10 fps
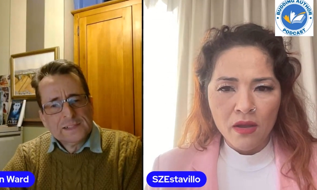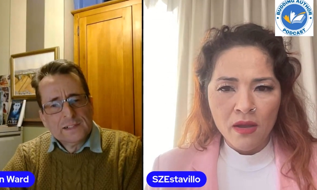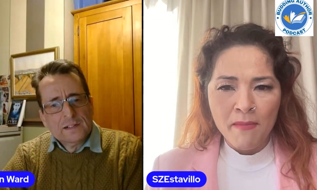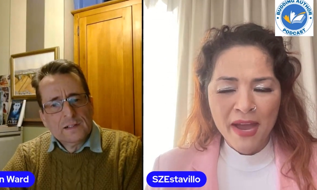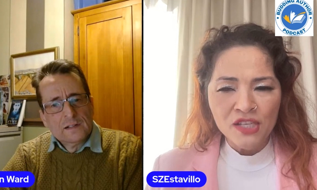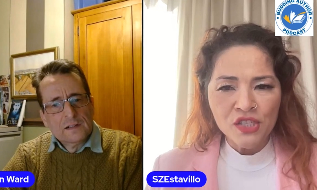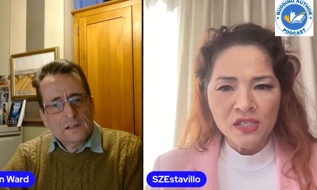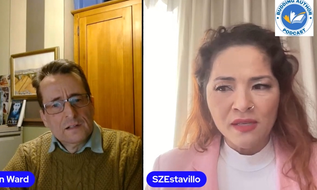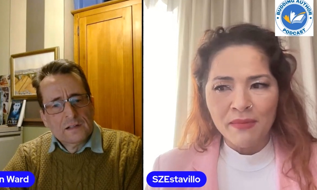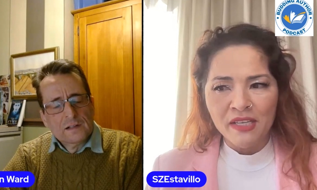
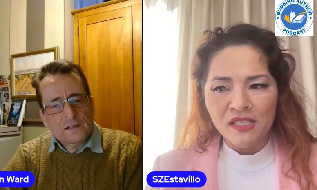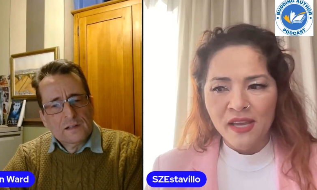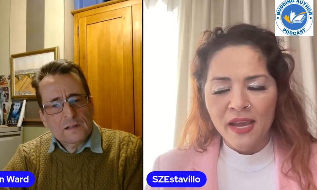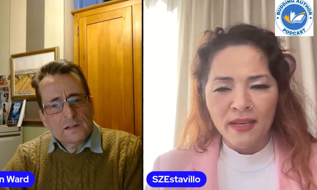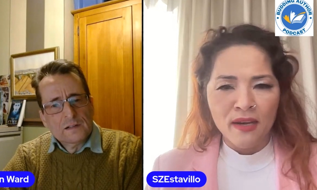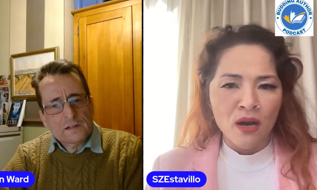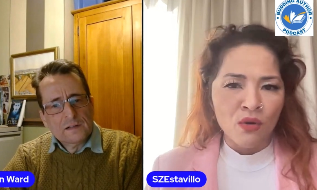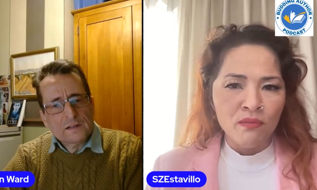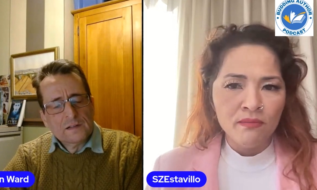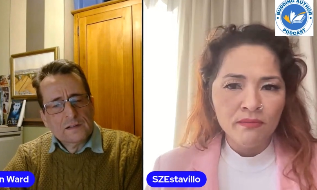Speaker 1: imagine somebody saying,
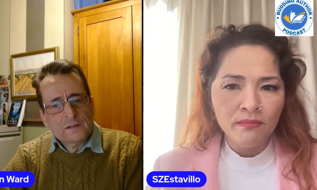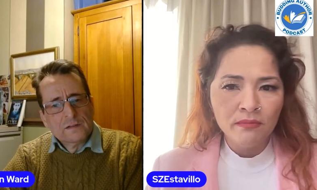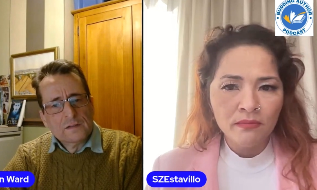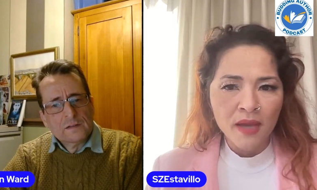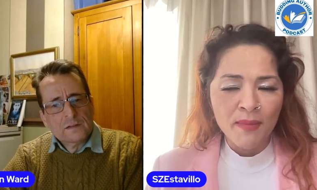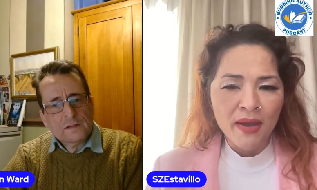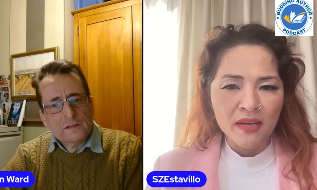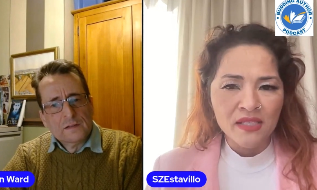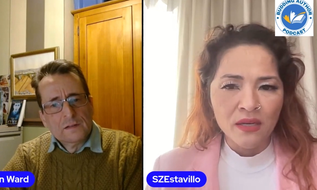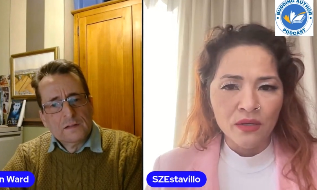no, I'm not
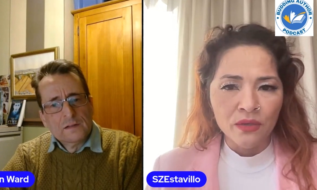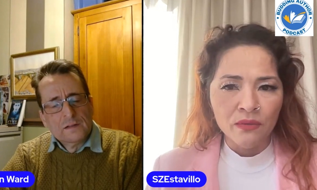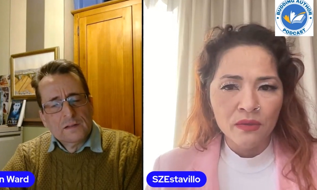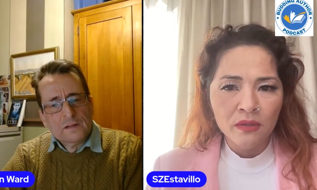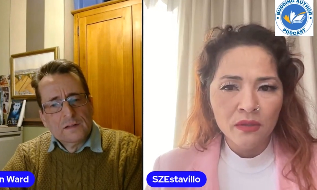going to tell you